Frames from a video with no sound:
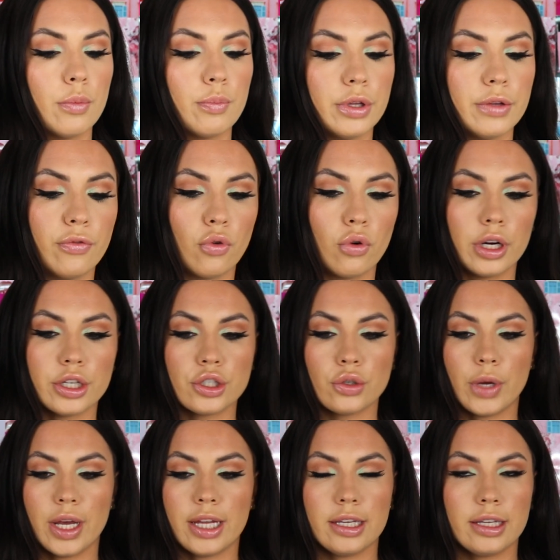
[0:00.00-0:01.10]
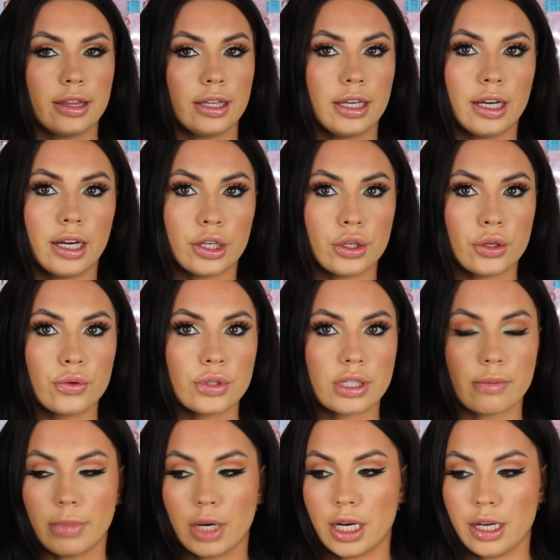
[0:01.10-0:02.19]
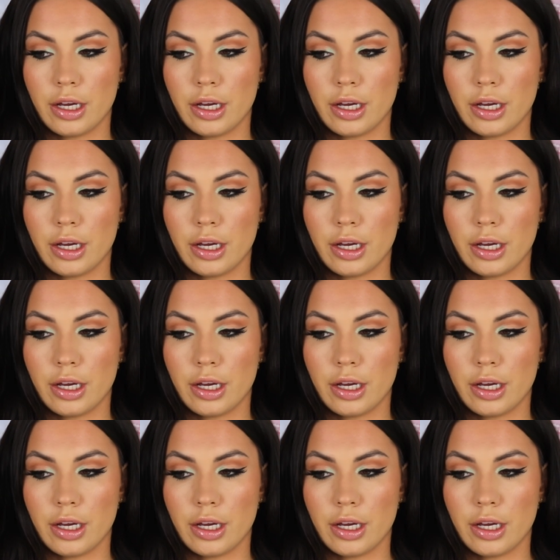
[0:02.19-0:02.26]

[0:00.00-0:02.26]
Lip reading: before I do anything, I use my